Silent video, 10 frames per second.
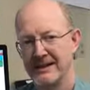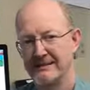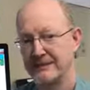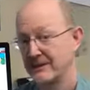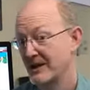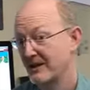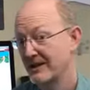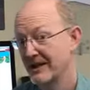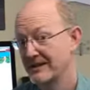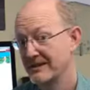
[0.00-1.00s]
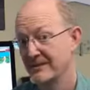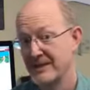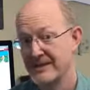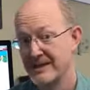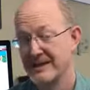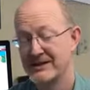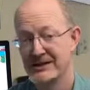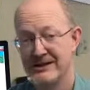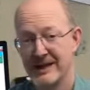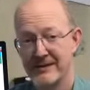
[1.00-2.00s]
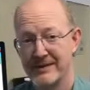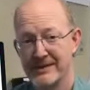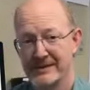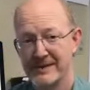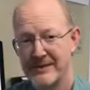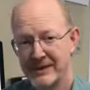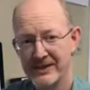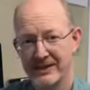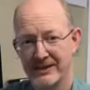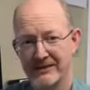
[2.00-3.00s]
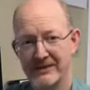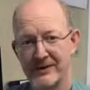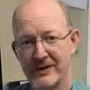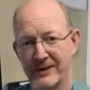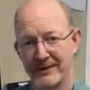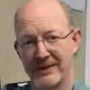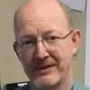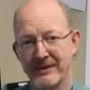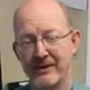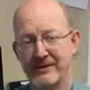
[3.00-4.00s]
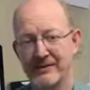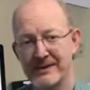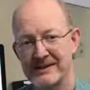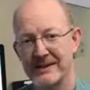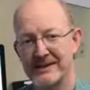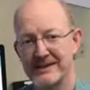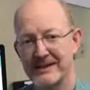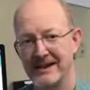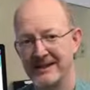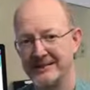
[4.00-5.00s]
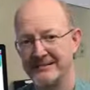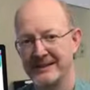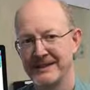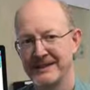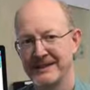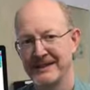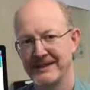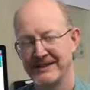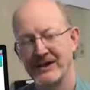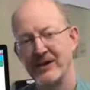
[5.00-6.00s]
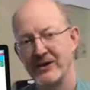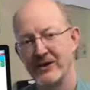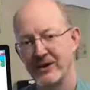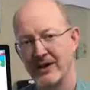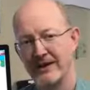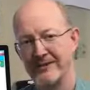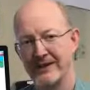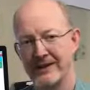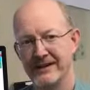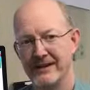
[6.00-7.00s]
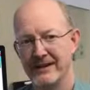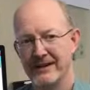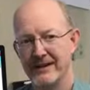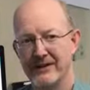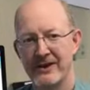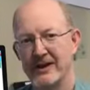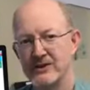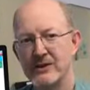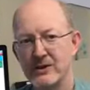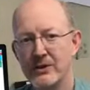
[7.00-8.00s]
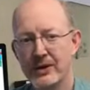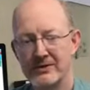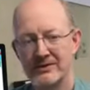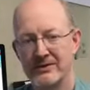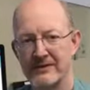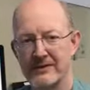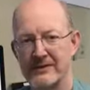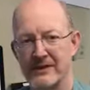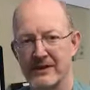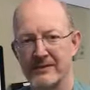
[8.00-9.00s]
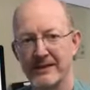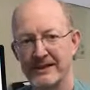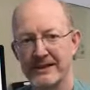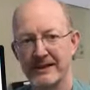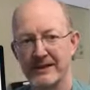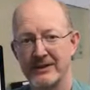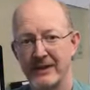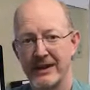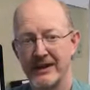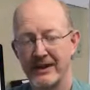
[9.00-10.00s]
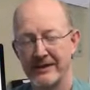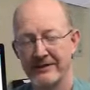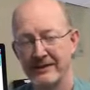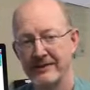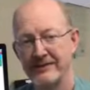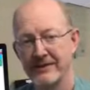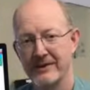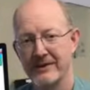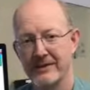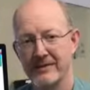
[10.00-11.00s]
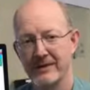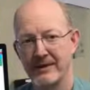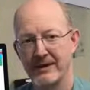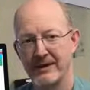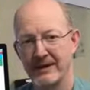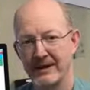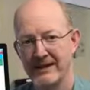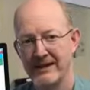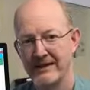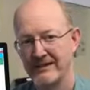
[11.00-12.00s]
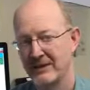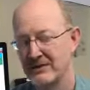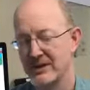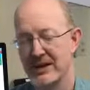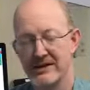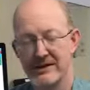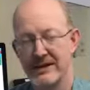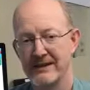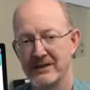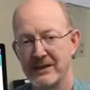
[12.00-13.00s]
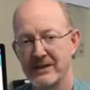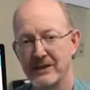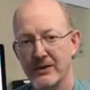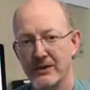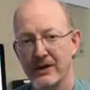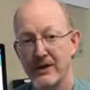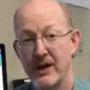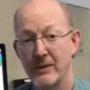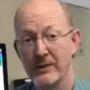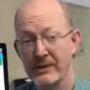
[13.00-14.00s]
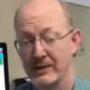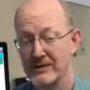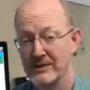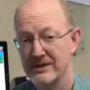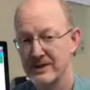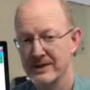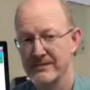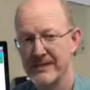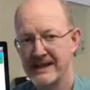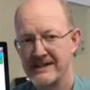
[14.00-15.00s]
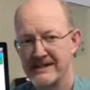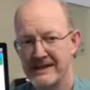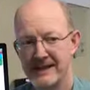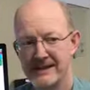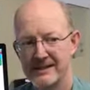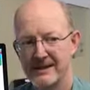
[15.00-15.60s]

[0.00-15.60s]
There's all kinds of presidential type things, especially if you're talking about the old presidents. That are a lot of fun, that are not too controversial, but create a lot of fun for the people, and there's a lot of things you can do along with those maze designs.